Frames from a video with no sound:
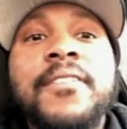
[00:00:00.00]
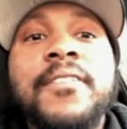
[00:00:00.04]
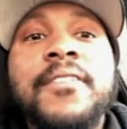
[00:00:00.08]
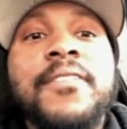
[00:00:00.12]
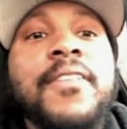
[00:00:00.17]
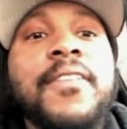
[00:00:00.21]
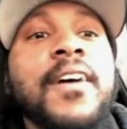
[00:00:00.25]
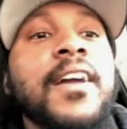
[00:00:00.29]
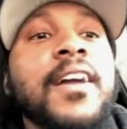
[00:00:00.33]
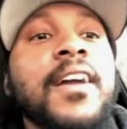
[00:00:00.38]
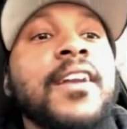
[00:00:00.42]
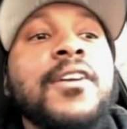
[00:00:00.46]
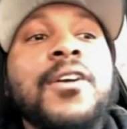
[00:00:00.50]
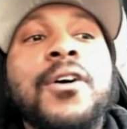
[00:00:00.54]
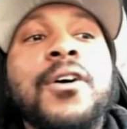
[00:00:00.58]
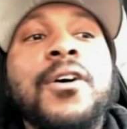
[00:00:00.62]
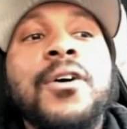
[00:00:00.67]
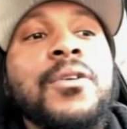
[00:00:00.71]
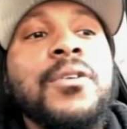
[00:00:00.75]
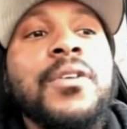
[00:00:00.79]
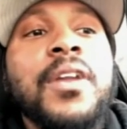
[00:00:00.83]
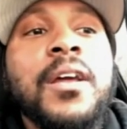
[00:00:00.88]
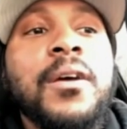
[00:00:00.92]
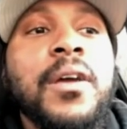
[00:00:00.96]
Not even
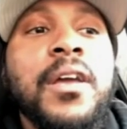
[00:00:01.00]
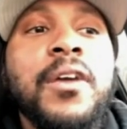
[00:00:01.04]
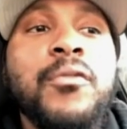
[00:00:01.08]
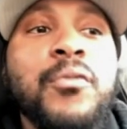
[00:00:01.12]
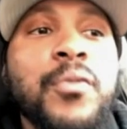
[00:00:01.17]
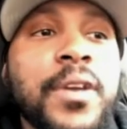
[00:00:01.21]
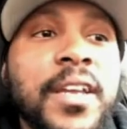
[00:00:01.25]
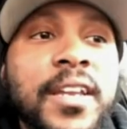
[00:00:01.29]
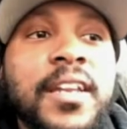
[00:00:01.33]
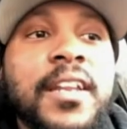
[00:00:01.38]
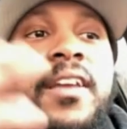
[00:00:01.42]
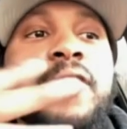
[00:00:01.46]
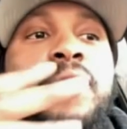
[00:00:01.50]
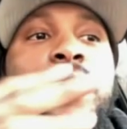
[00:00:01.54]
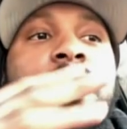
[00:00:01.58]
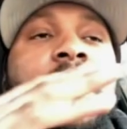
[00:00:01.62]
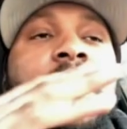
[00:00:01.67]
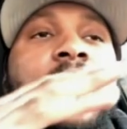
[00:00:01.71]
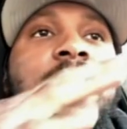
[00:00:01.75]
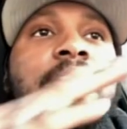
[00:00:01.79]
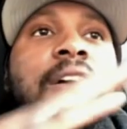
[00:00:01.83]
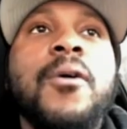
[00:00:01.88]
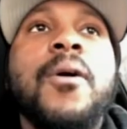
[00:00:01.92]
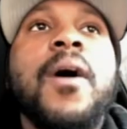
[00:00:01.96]
if I know that
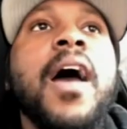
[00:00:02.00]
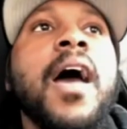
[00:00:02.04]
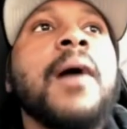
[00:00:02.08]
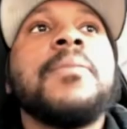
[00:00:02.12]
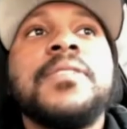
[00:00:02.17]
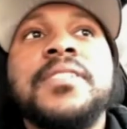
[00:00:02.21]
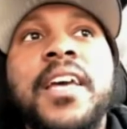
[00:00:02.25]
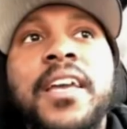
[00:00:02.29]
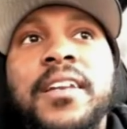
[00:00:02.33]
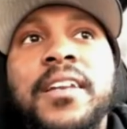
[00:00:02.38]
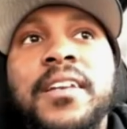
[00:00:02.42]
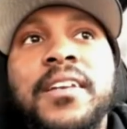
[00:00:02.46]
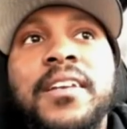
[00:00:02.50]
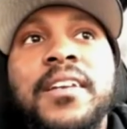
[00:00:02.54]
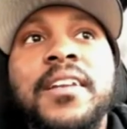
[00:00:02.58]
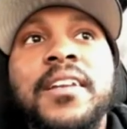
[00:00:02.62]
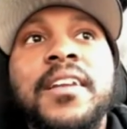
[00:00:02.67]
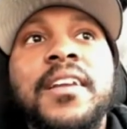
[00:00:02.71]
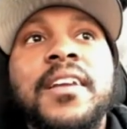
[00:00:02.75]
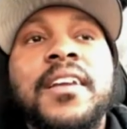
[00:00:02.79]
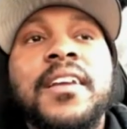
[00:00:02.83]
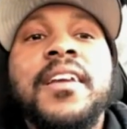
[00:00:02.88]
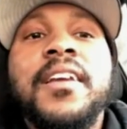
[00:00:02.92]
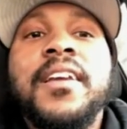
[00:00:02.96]
if we if we
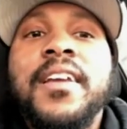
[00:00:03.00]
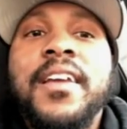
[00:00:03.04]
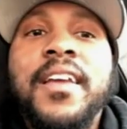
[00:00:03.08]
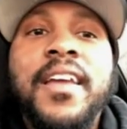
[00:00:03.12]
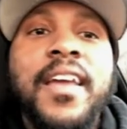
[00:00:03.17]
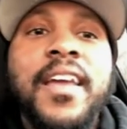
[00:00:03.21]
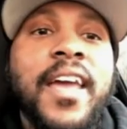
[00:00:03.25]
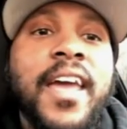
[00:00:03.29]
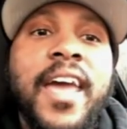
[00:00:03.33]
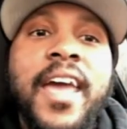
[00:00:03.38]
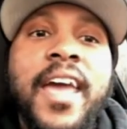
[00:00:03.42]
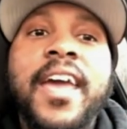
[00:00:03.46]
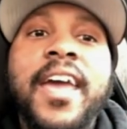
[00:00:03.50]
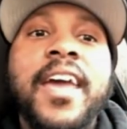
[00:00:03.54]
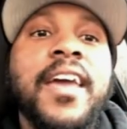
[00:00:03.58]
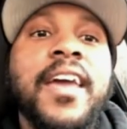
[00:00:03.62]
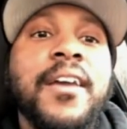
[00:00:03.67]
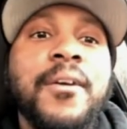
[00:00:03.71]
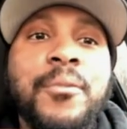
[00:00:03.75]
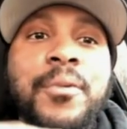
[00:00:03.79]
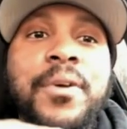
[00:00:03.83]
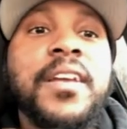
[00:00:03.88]
cohabitating.